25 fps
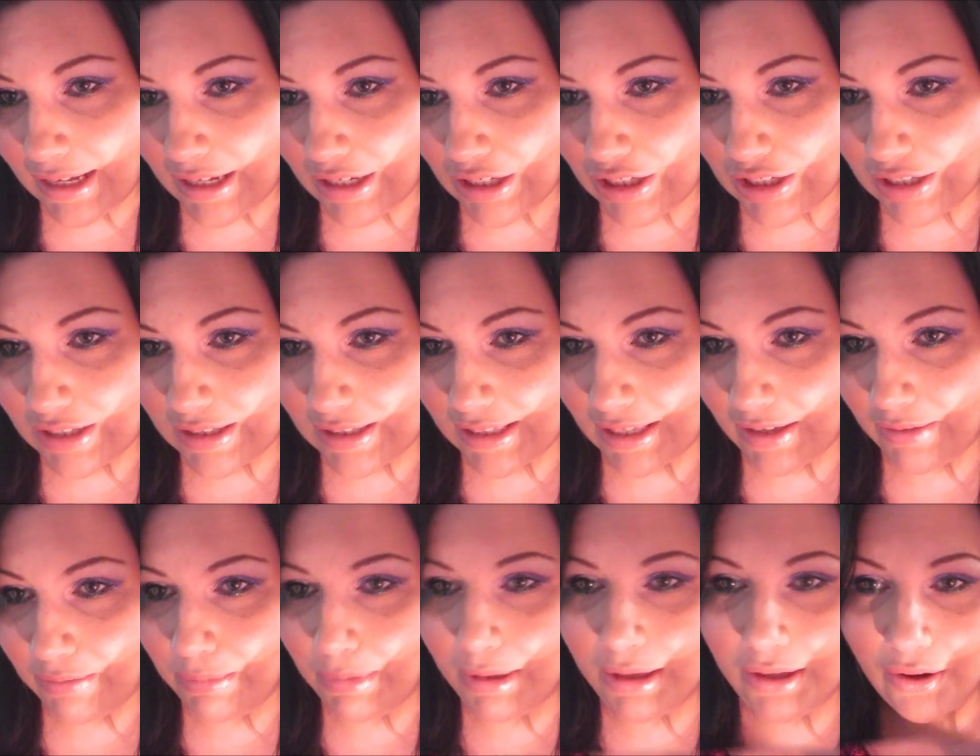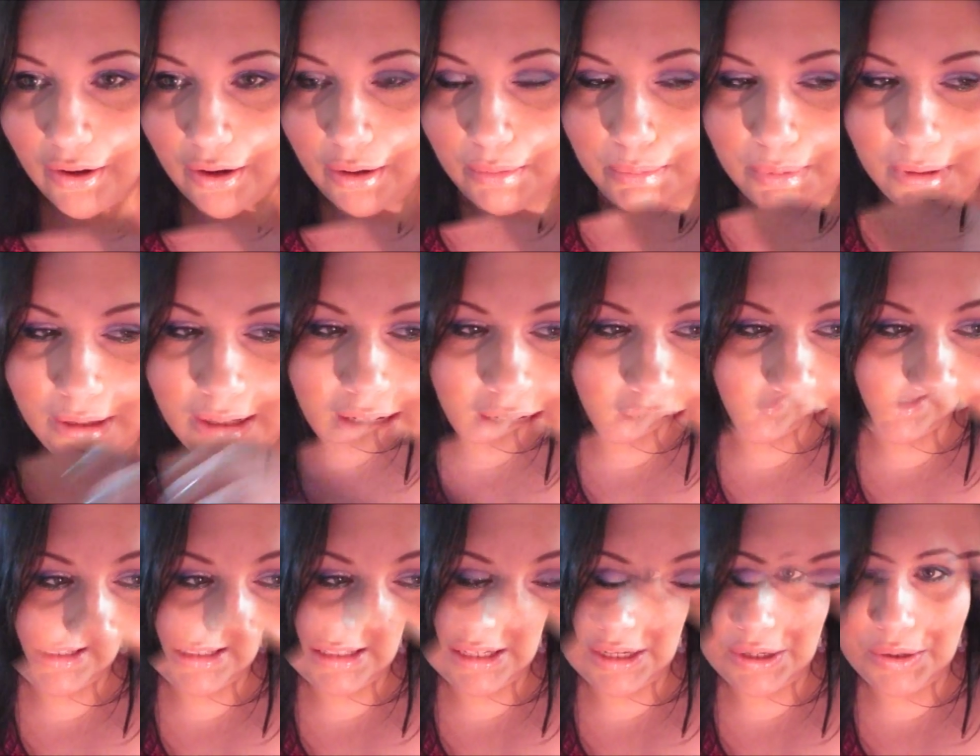just give me your
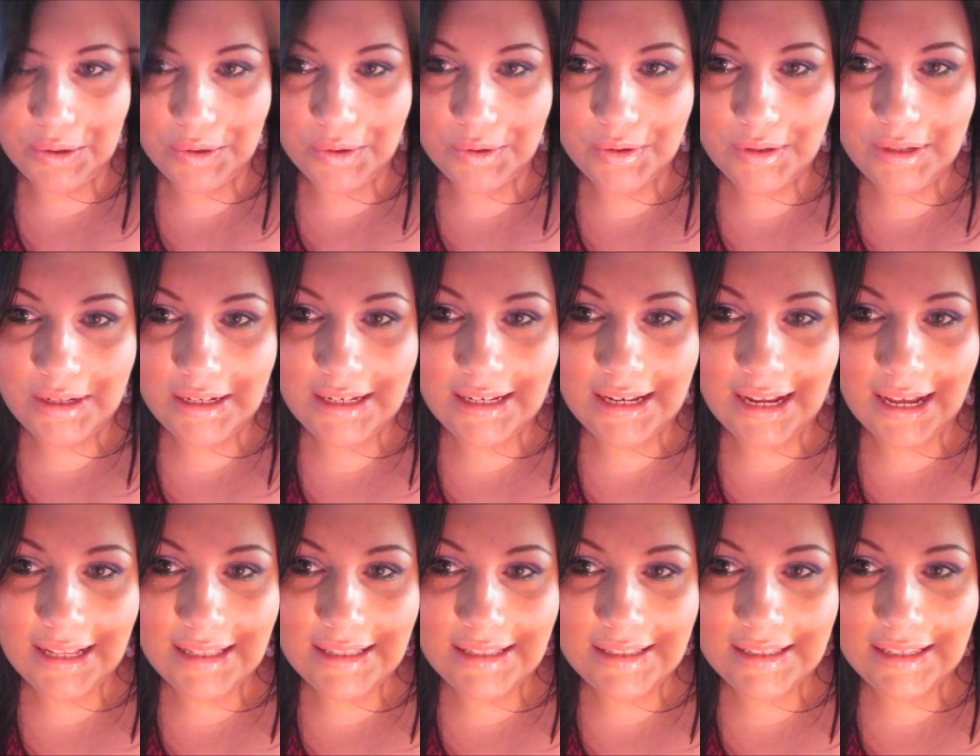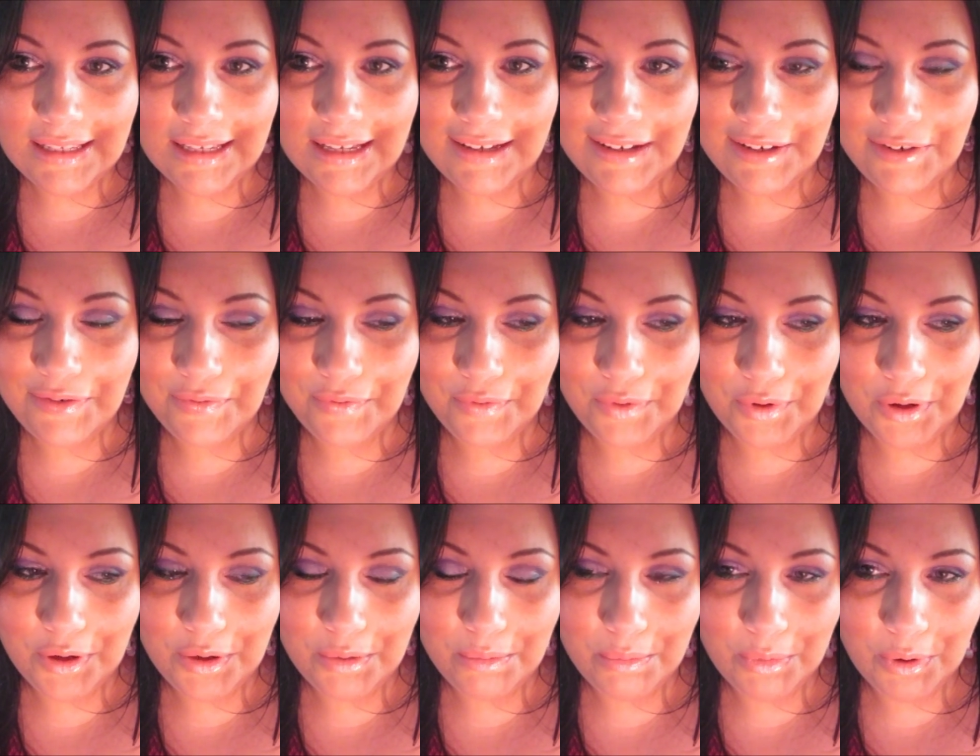opinion. So that's it
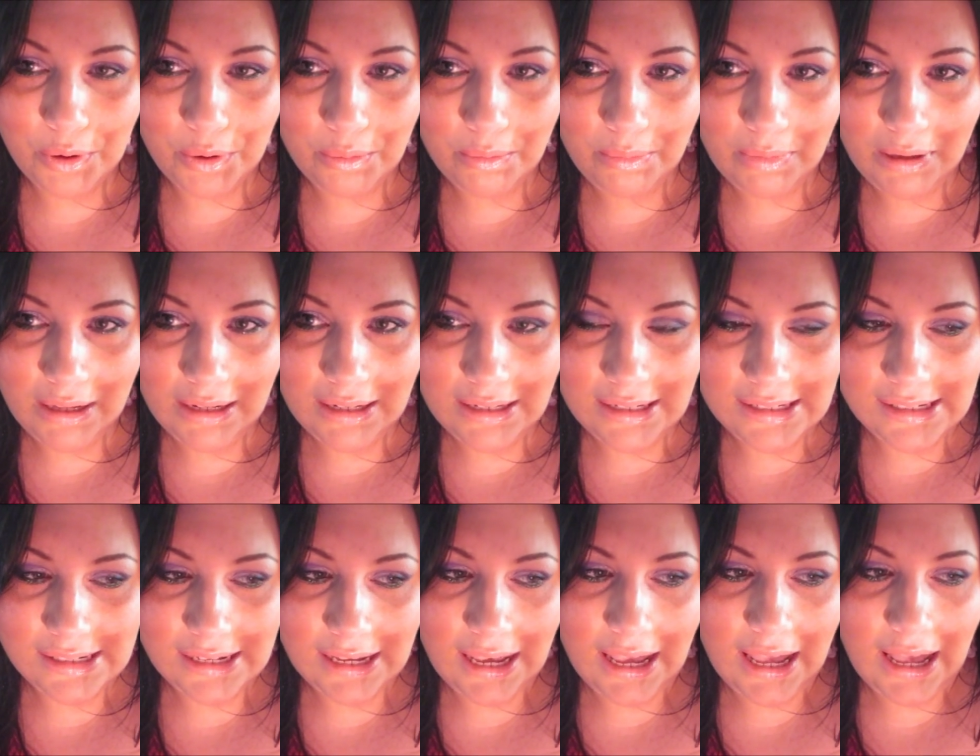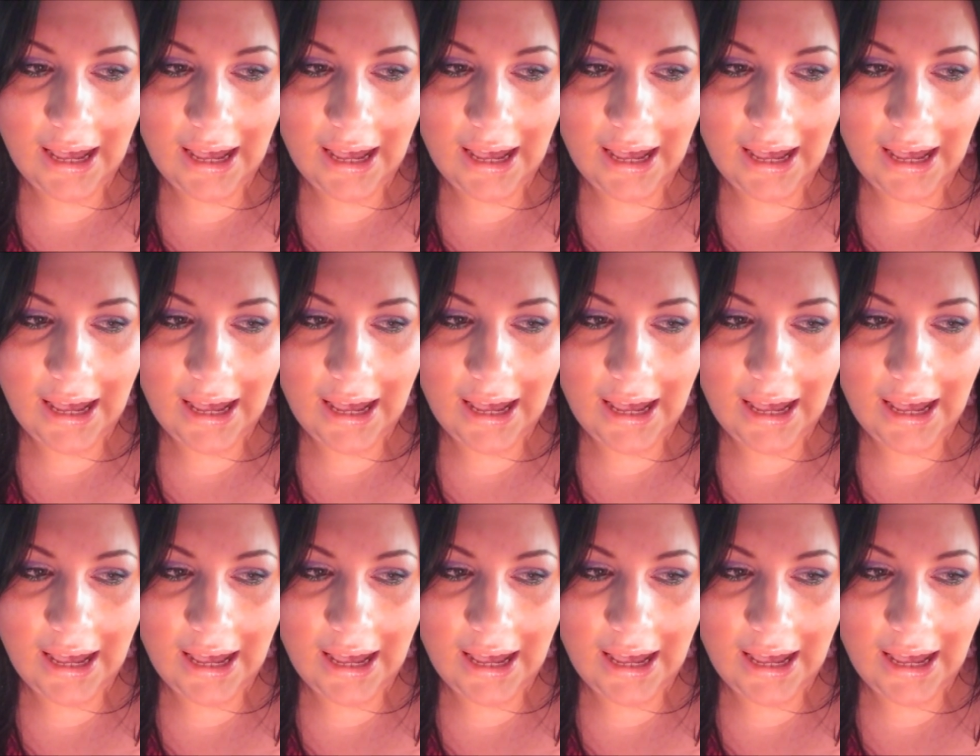for the moment.